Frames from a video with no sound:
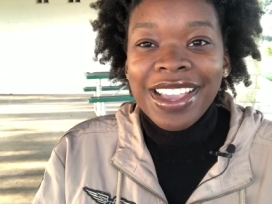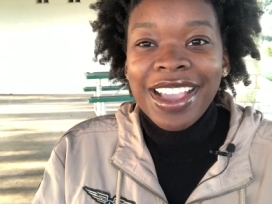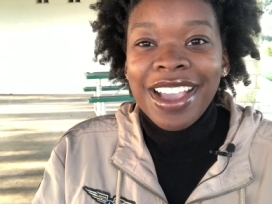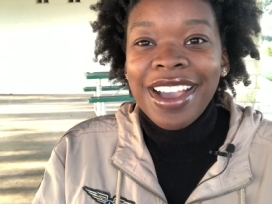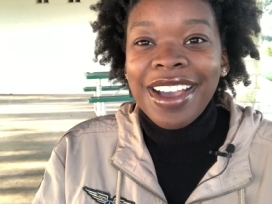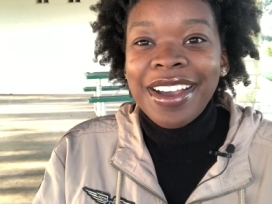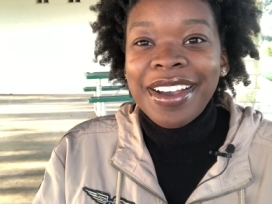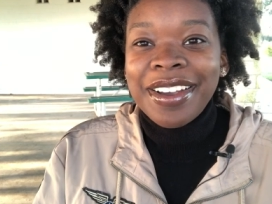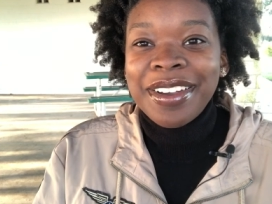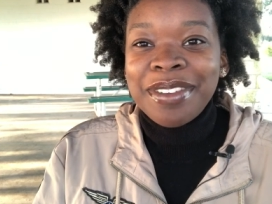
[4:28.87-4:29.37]

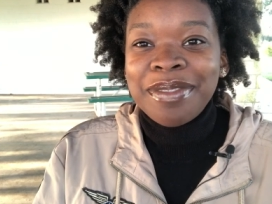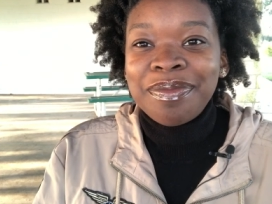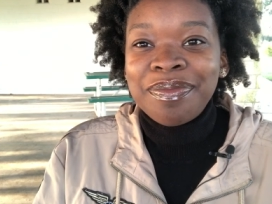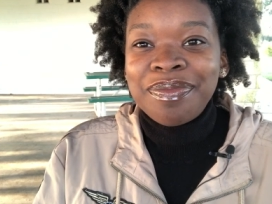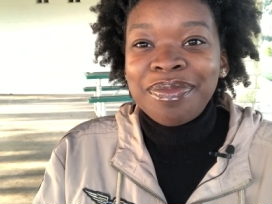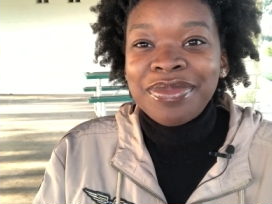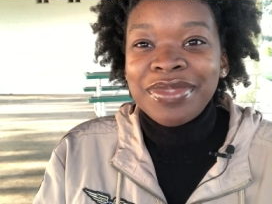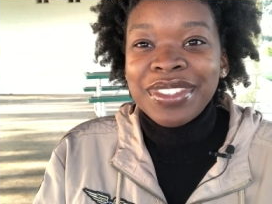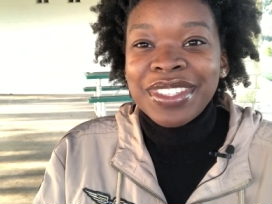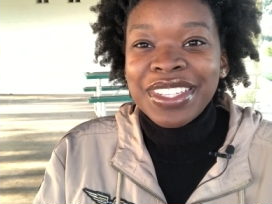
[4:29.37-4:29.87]
um,
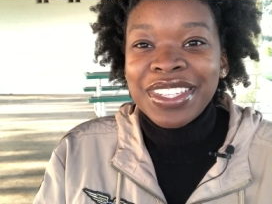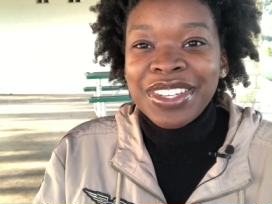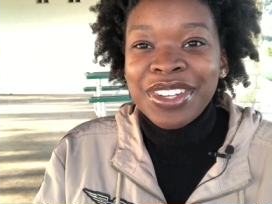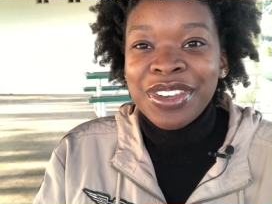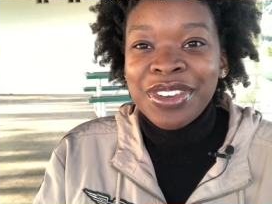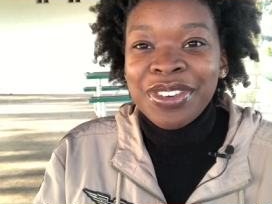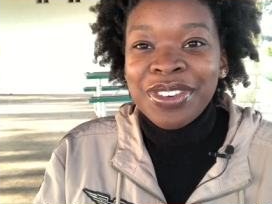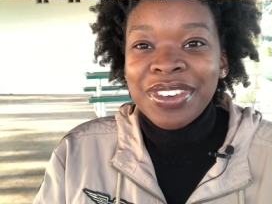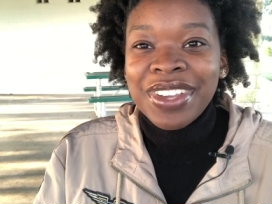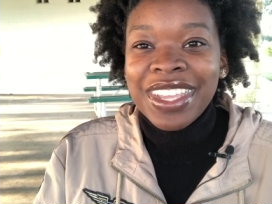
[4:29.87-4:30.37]
you
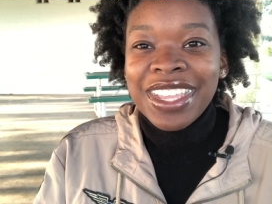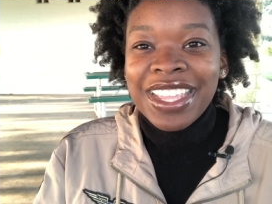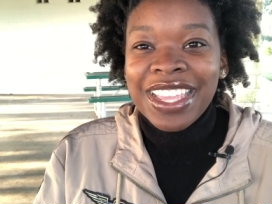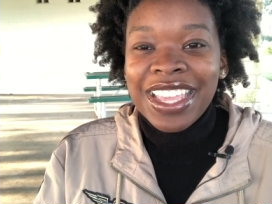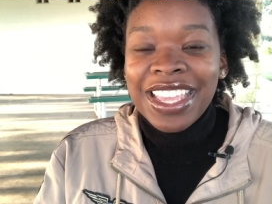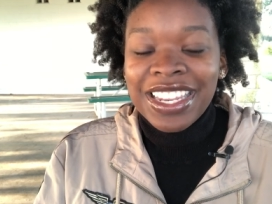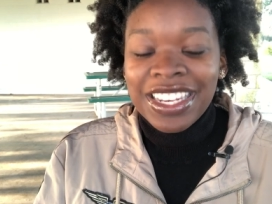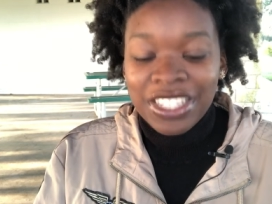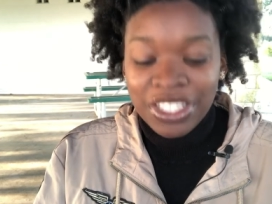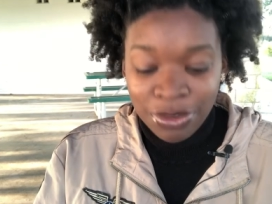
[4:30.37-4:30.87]
know, and,
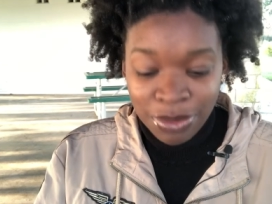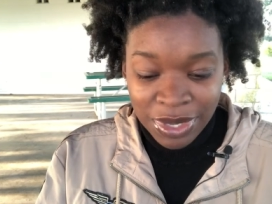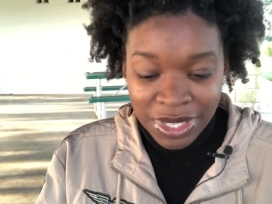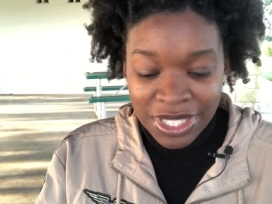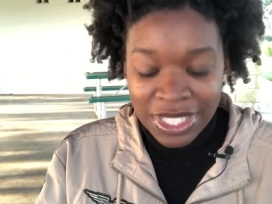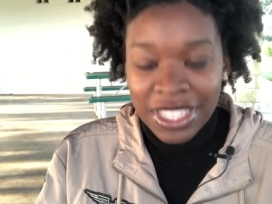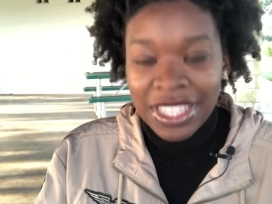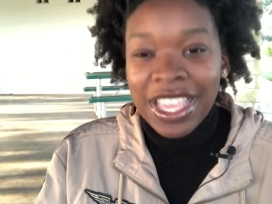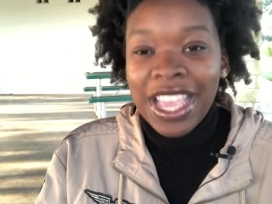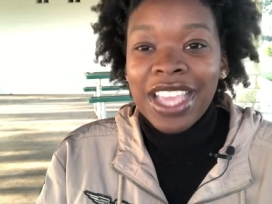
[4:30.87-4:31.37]
and, we
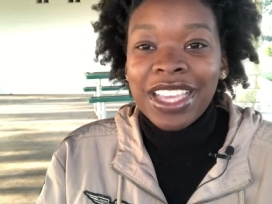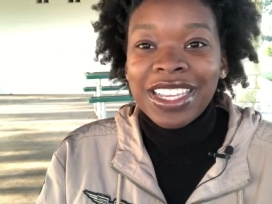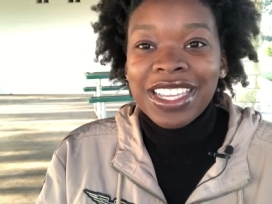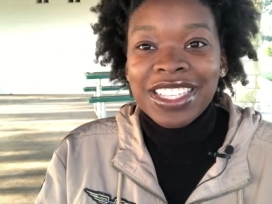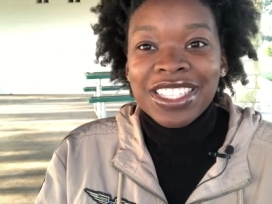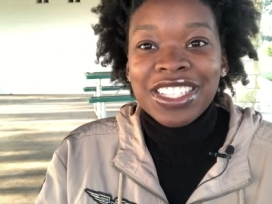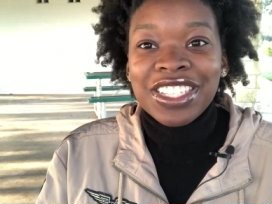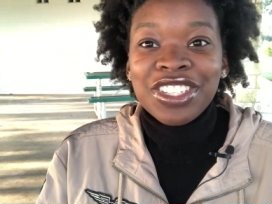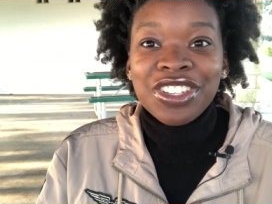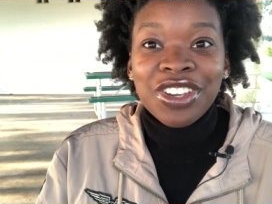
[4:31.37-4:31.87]
see that
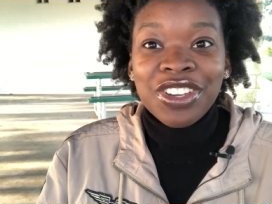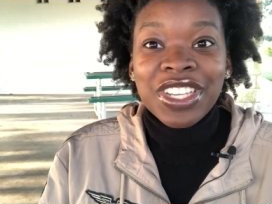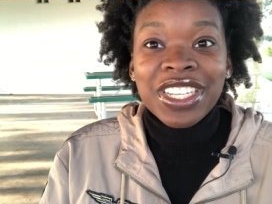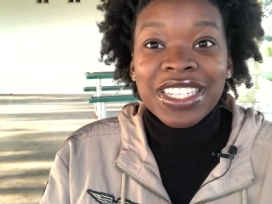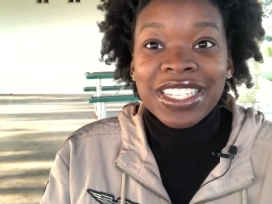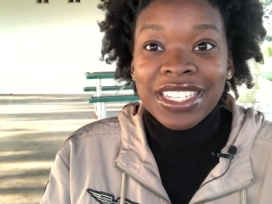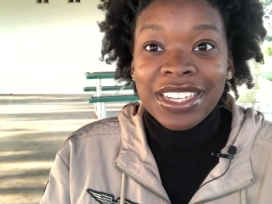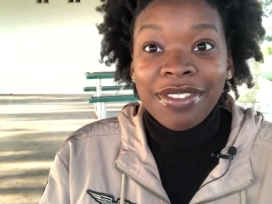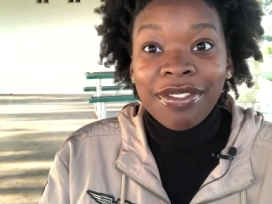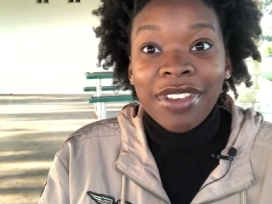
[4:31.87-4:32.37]
because, you know, he
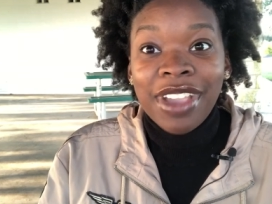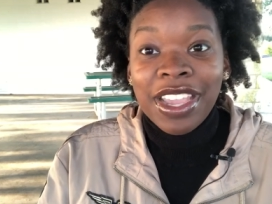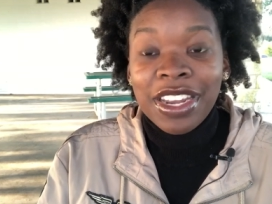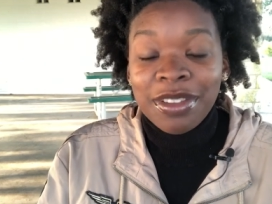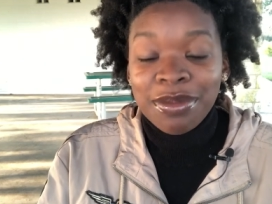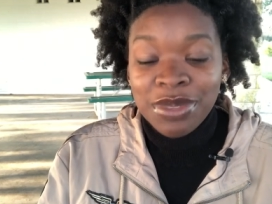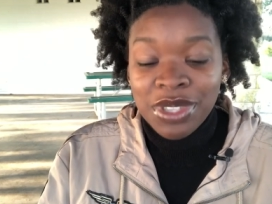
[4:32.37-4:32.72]
didn't invite him.